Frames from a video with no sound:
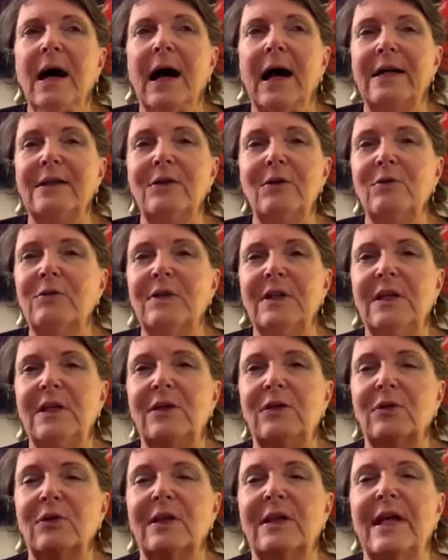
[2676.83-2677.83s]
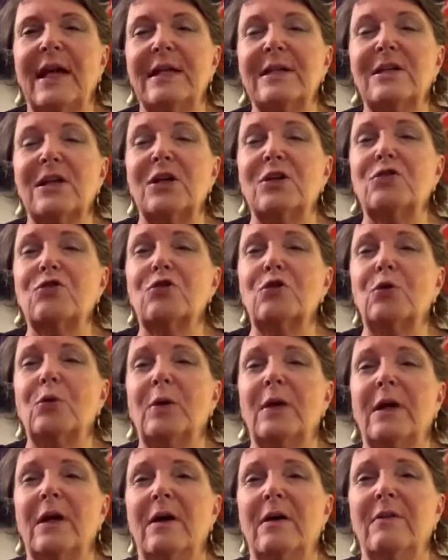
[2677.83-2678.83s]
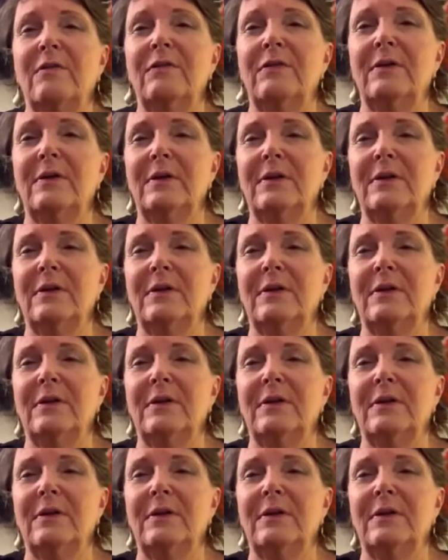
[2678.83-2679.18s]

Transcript: I don't think you could get a truer love